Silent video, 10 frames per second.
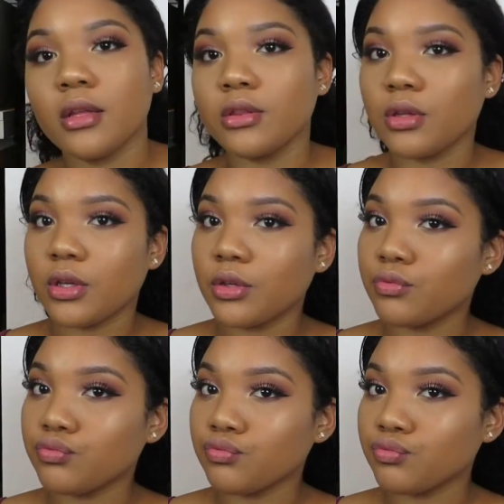And
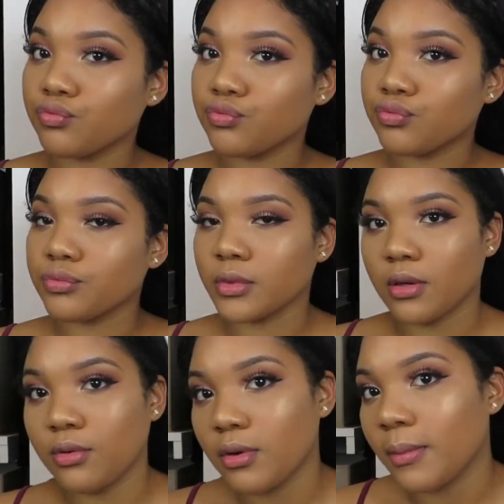then, ooh,